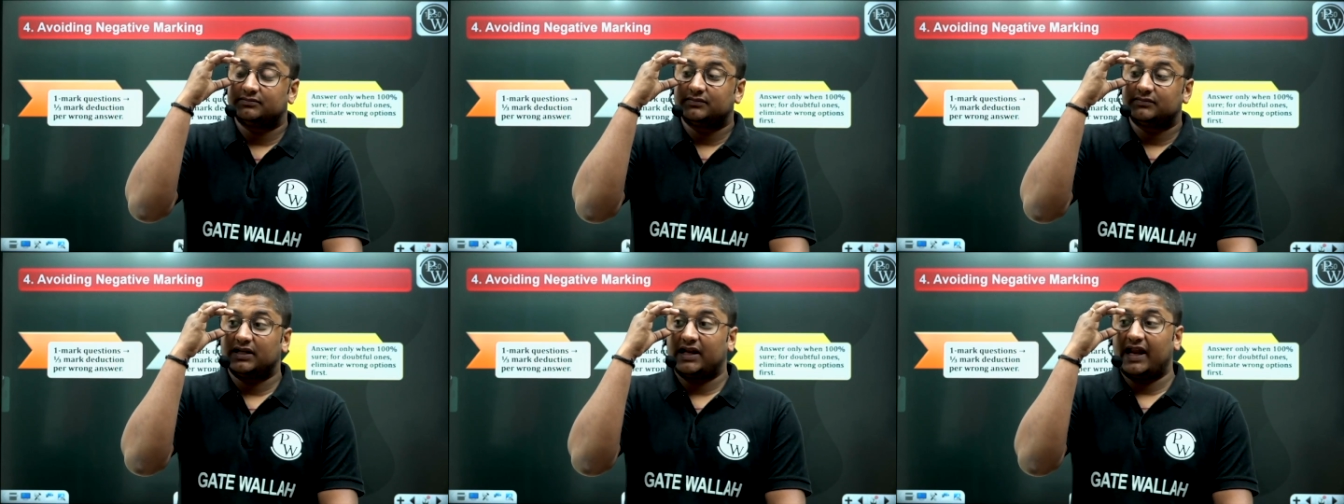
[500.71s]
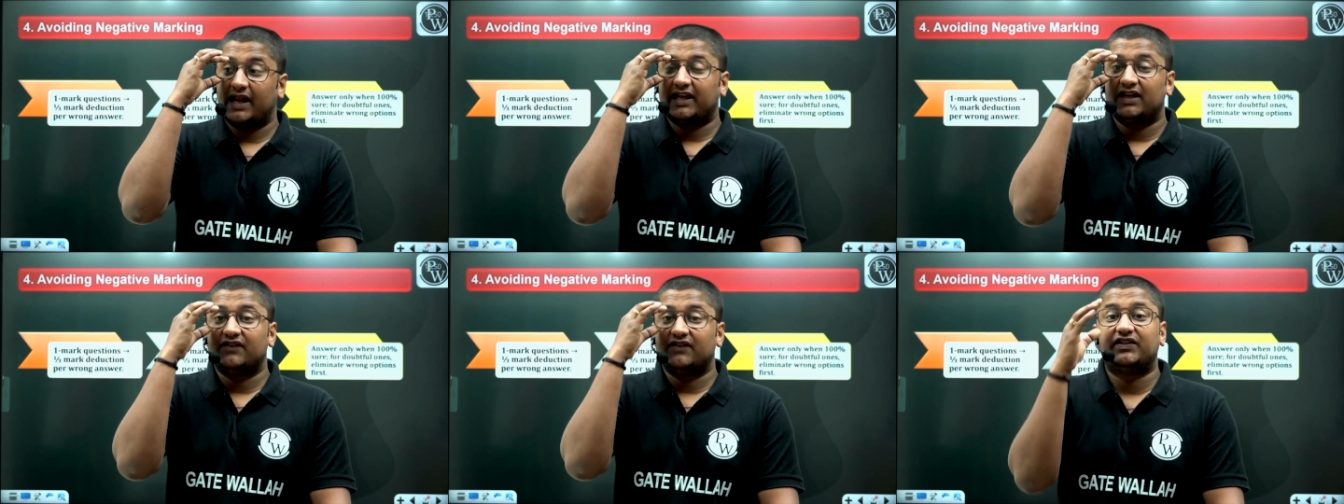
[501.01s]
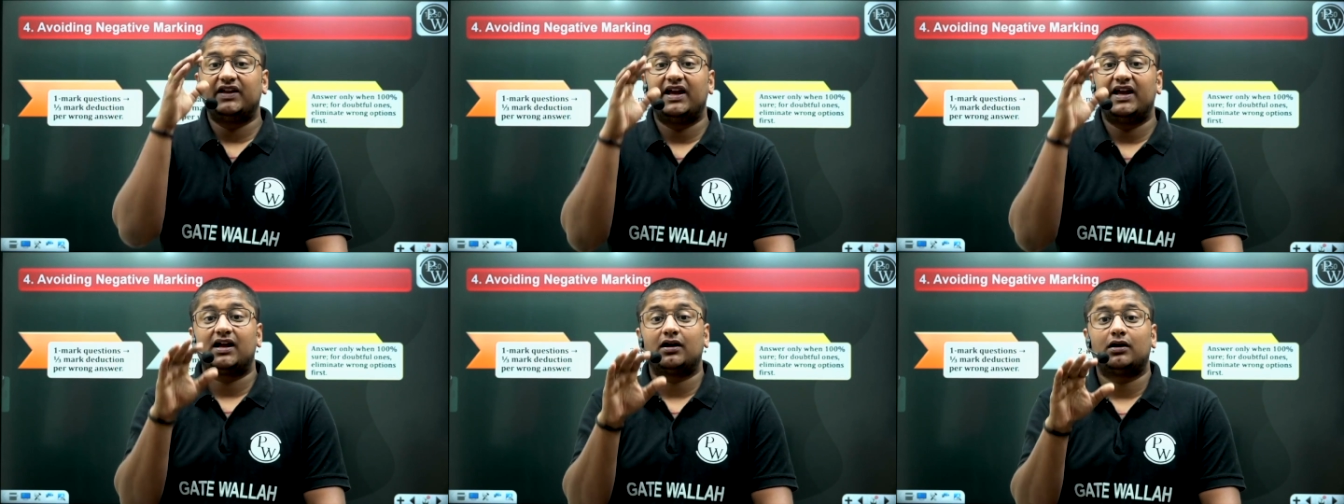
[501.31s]
like if they
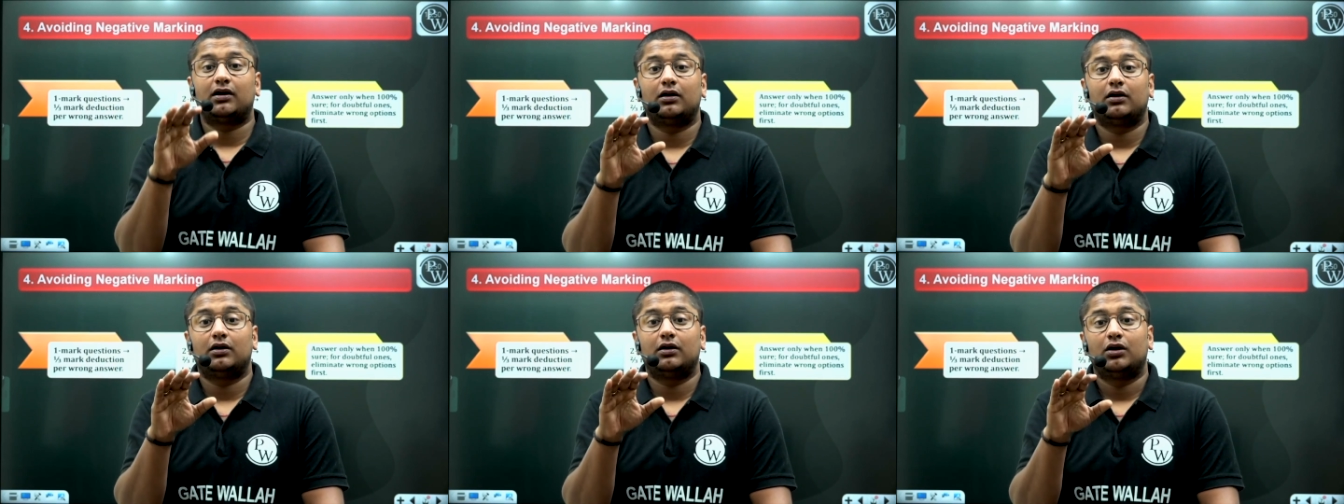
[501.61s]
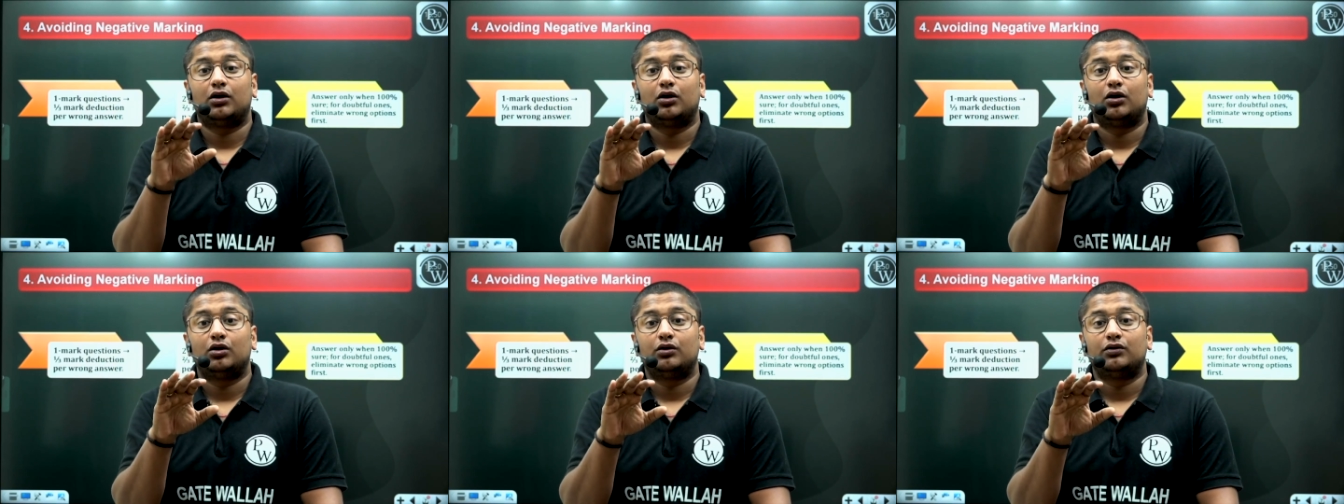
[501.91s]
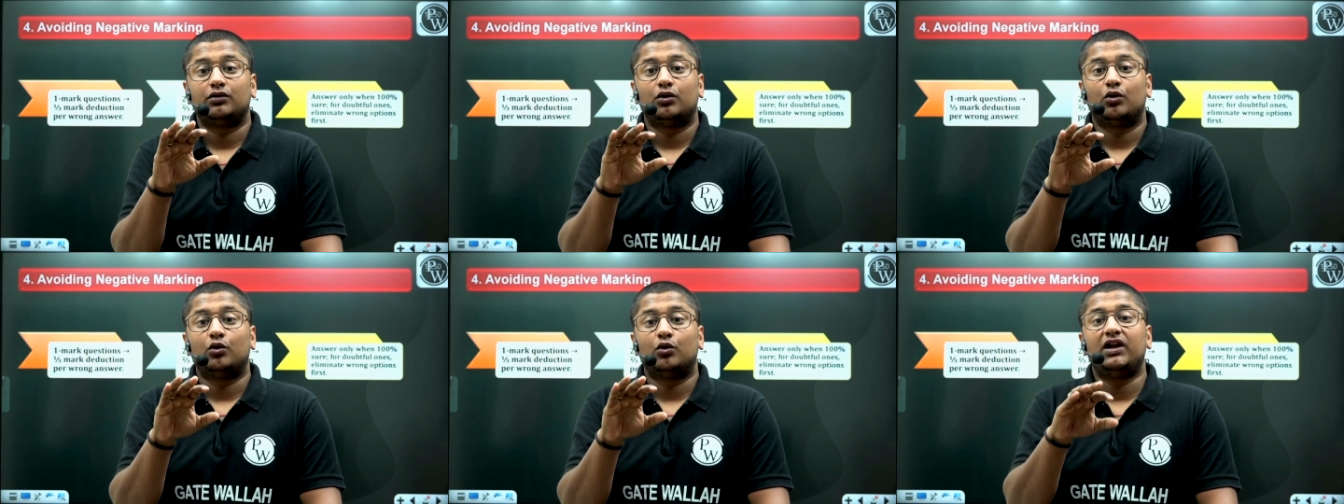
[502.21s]
are
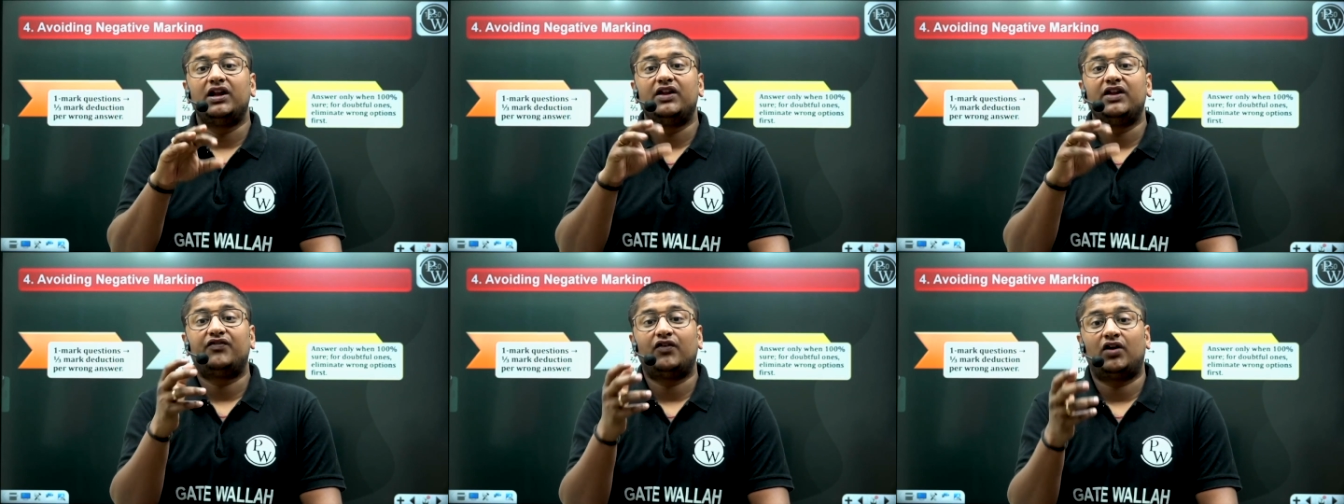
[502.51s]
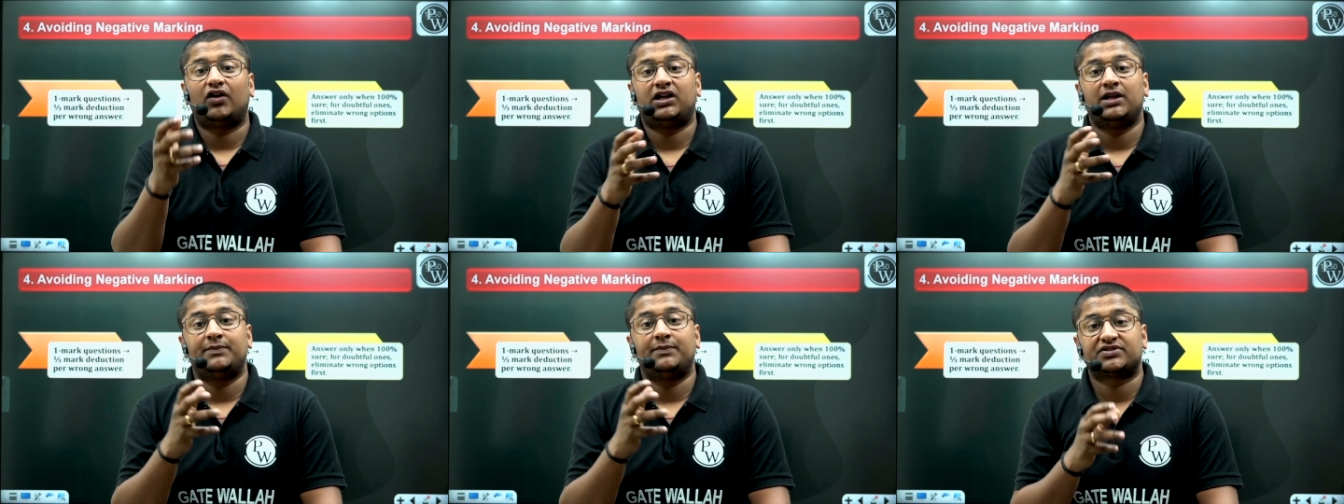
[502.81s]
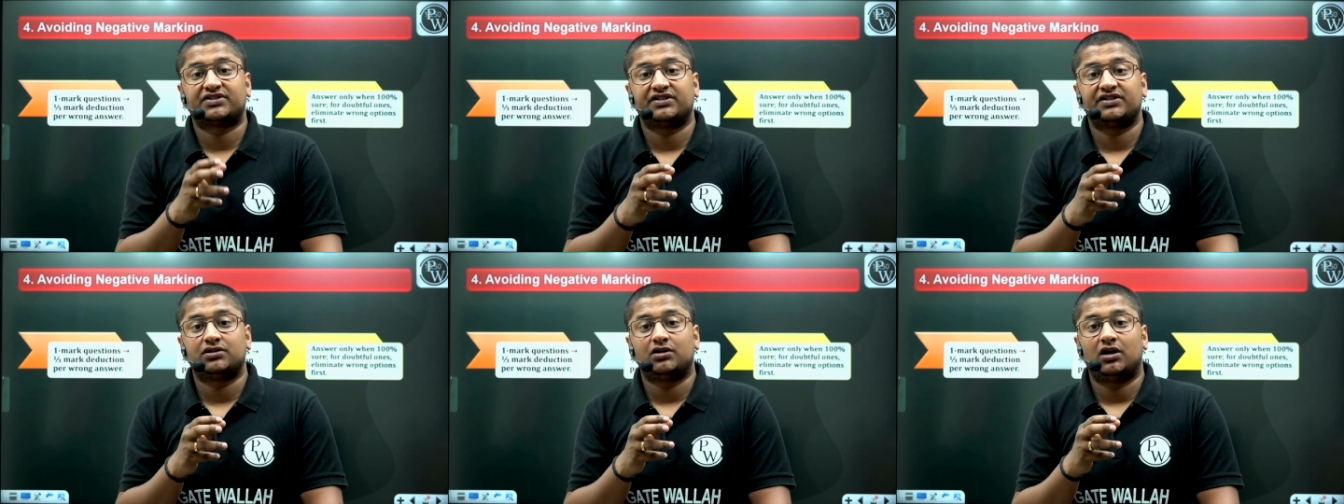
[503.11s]
only
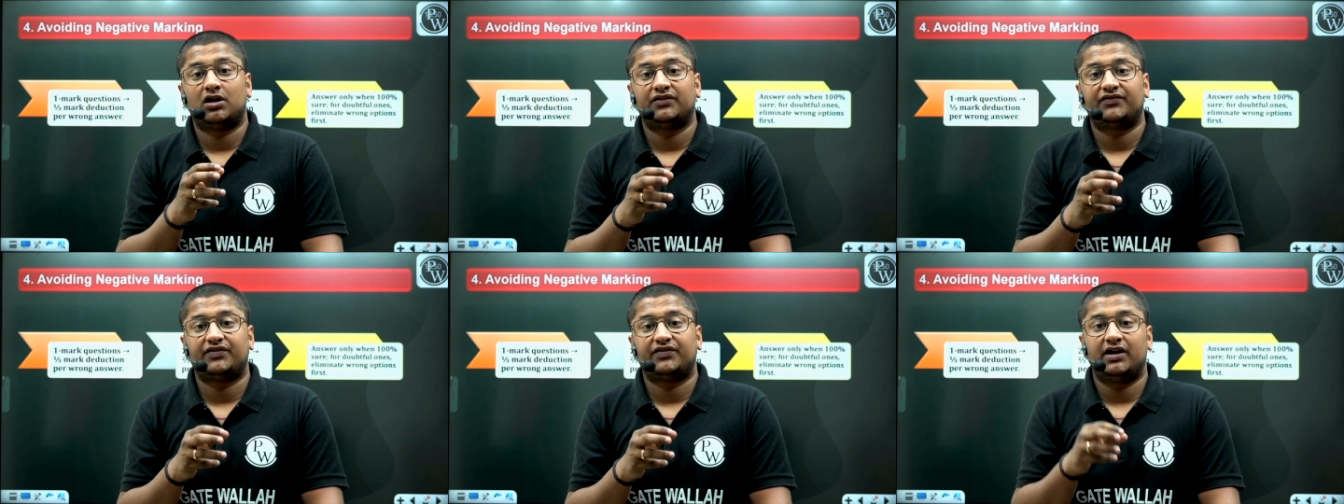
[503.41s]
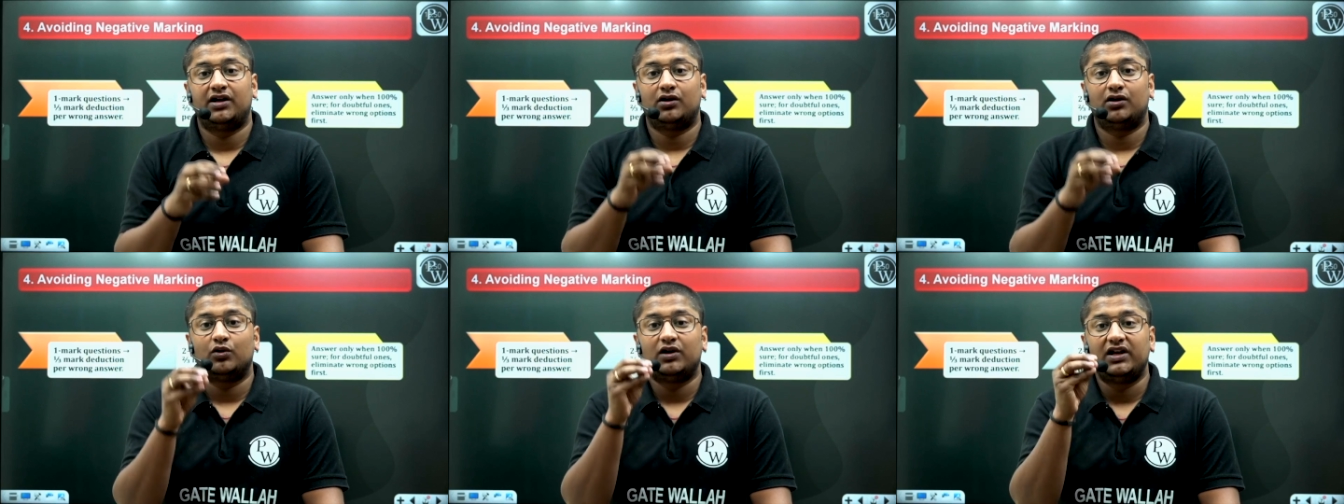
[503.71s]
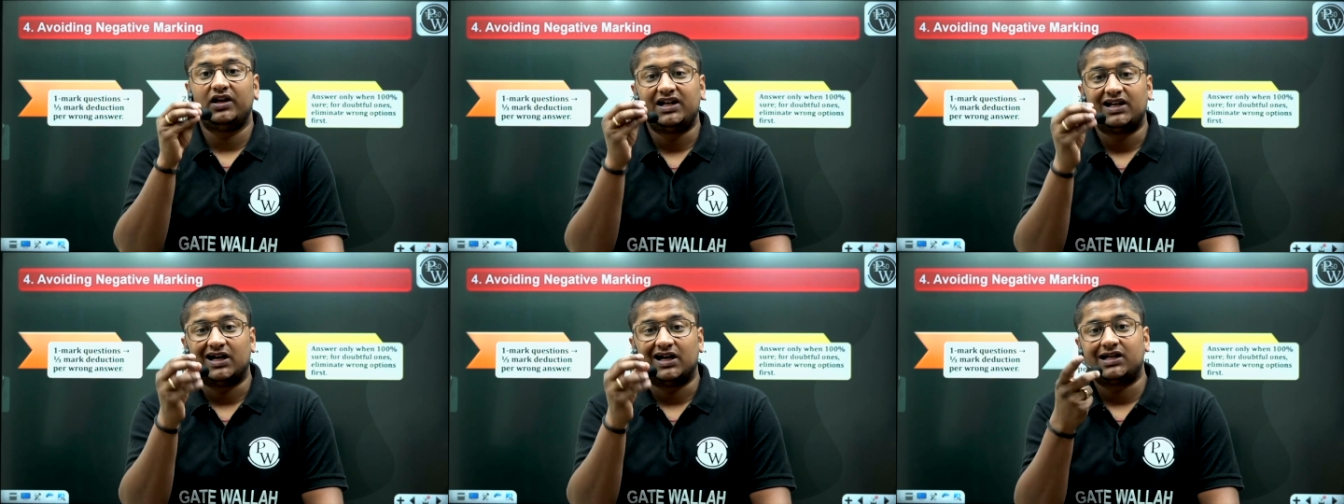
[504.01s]
40% confident only
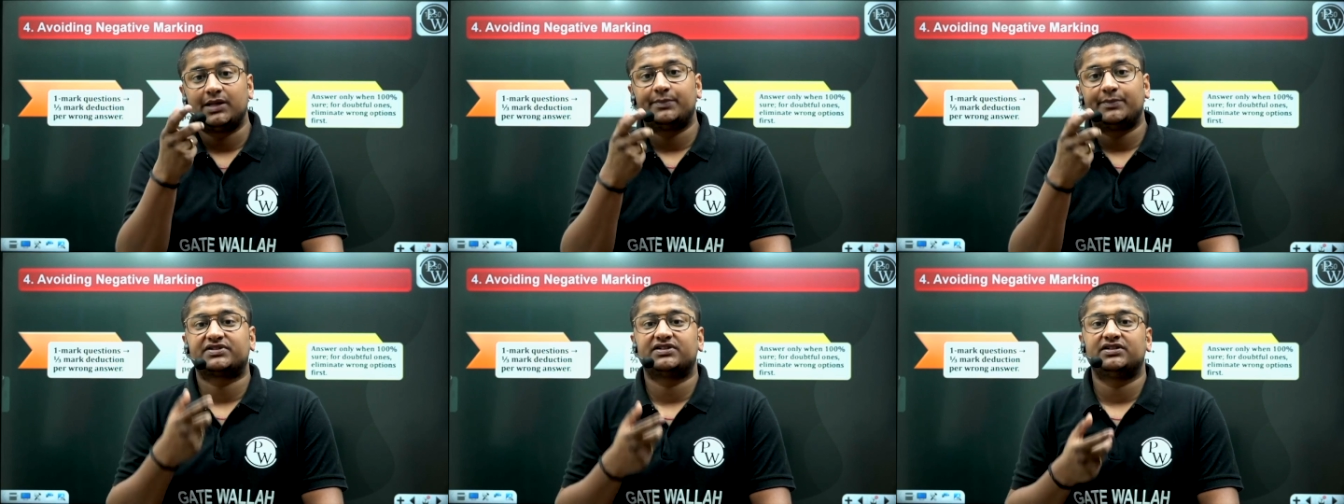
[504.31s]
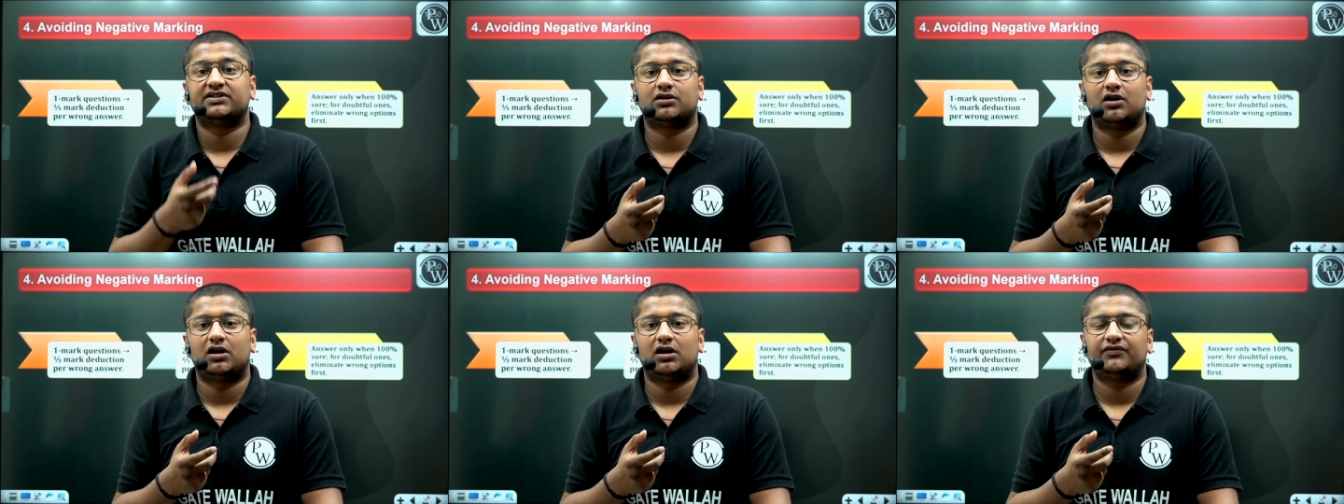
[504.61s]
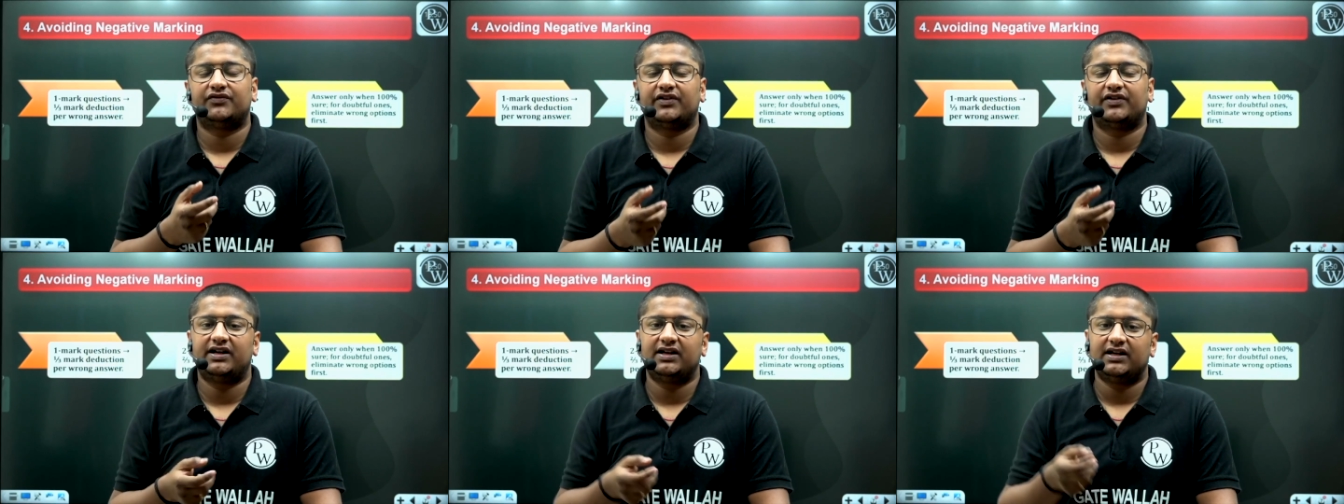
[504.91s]
30%
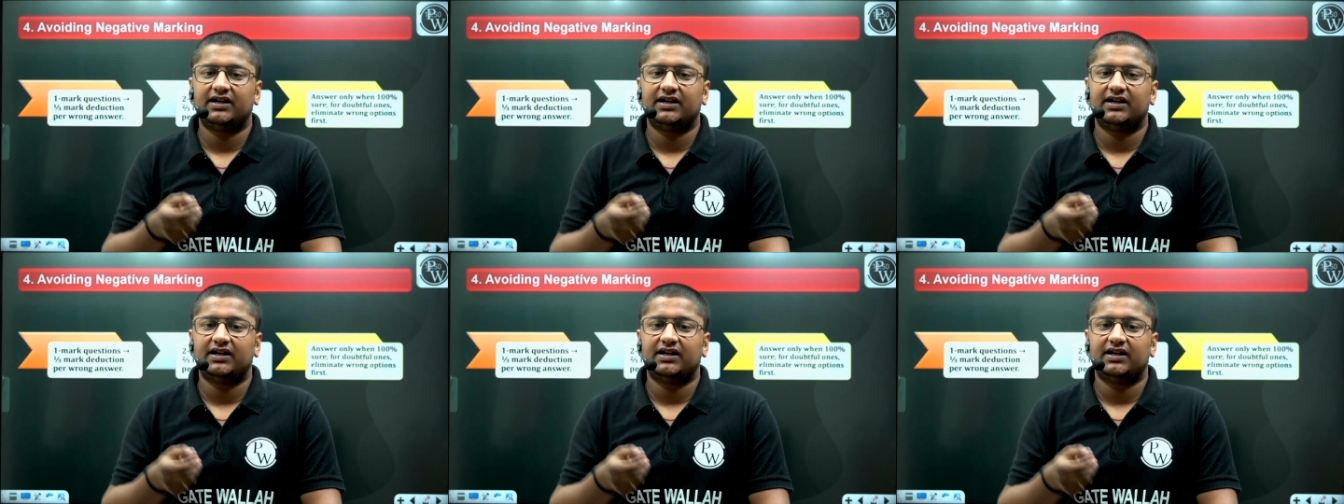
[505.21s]
confident